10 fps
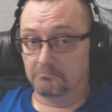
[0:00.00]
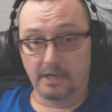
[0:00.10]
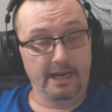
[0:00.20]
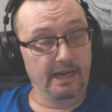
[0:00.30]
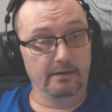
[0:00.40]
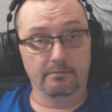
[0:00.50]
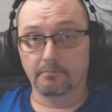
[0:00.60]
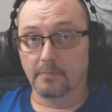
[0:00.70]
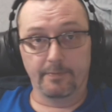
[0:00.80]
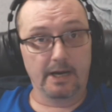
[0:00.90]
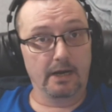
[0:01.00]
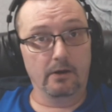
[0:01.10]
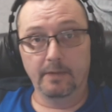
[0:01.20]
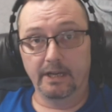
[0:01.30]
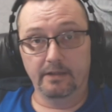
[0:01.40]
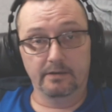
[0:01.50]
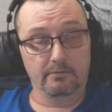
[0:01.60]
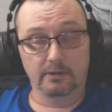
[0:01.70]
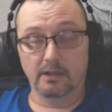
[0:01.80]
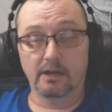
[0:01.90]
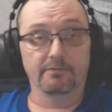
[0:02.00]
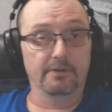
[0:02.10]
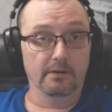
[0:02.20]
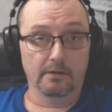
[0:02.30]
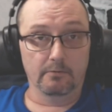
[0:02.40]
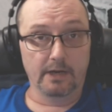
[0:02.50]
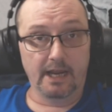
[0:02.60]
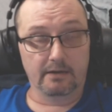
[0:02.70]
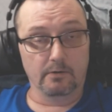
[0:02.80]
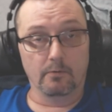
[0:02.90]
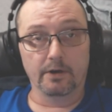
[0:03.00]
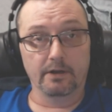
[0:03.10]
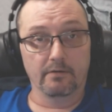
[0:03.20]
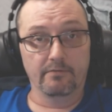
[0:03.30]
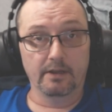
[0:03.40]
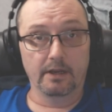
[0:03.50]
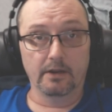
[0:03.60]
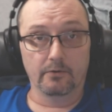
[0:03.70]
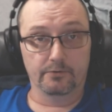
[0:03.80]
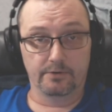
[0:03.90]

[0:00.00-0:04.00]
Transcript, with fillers: Hey, by all means, I would love to react to one of your videos.